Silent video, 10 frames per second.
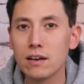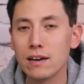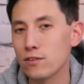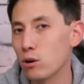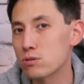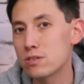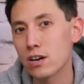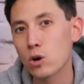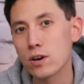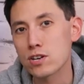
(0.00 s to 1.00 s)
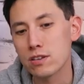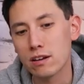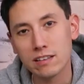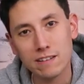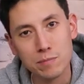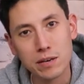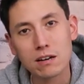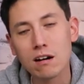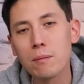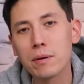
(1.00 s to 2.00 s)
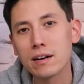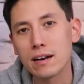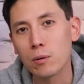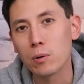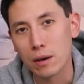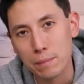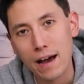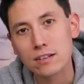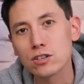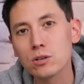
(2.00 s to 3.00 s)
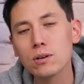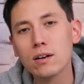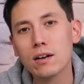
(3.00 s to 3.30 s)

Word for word: If you don't see a question there, leave me a comment and I will get back to you.